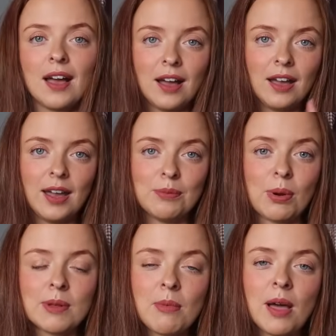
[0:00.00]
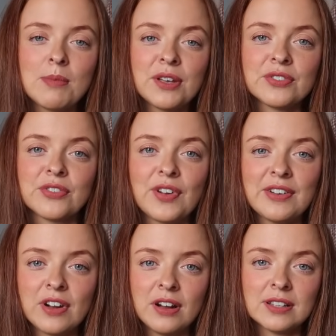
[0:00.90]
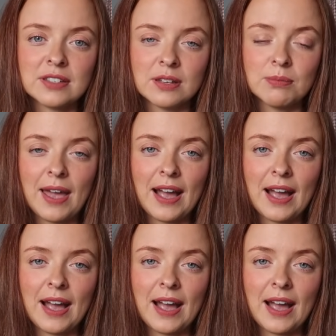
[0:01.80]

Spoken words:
probably my most favourite item,